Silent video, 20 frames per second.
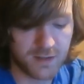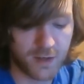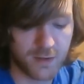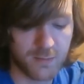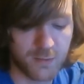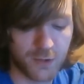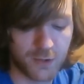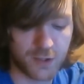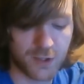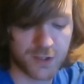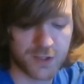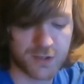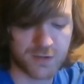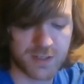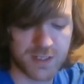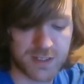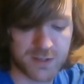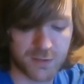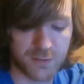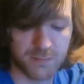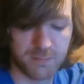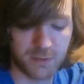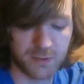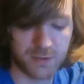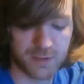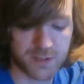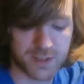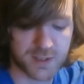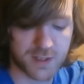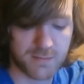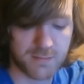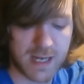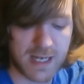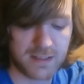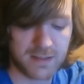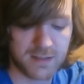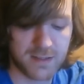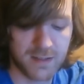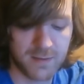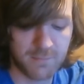No more countries, all borders
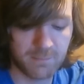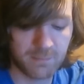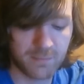unmanned.